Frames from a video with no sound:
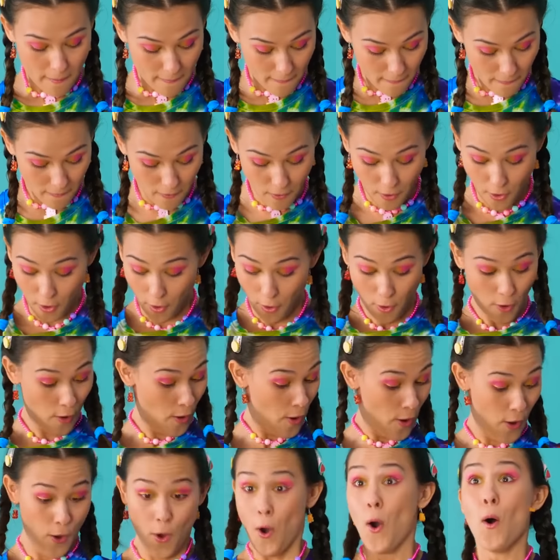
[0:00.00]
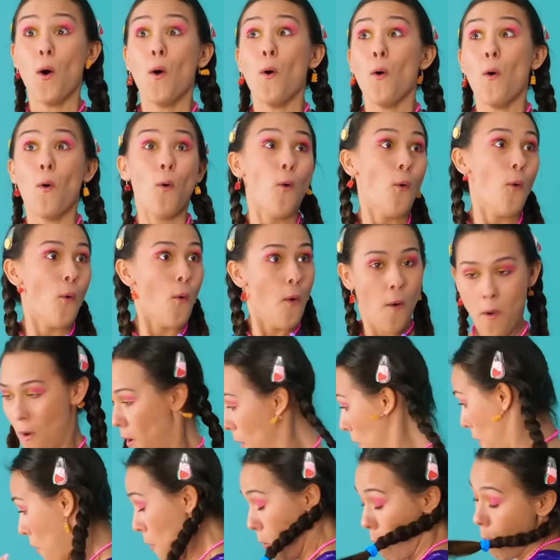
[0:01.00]
It looks even better than
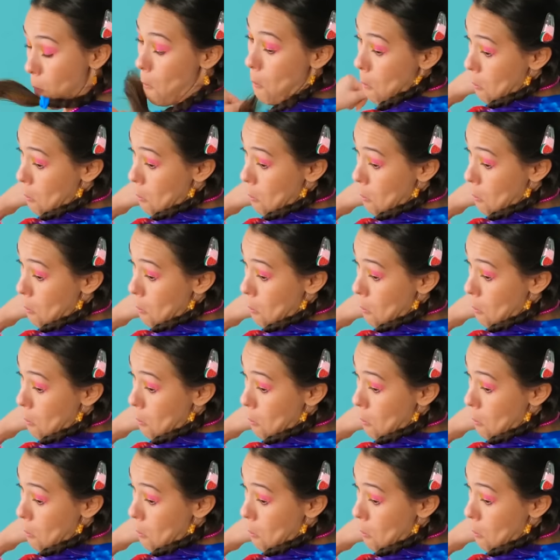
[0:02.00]
before!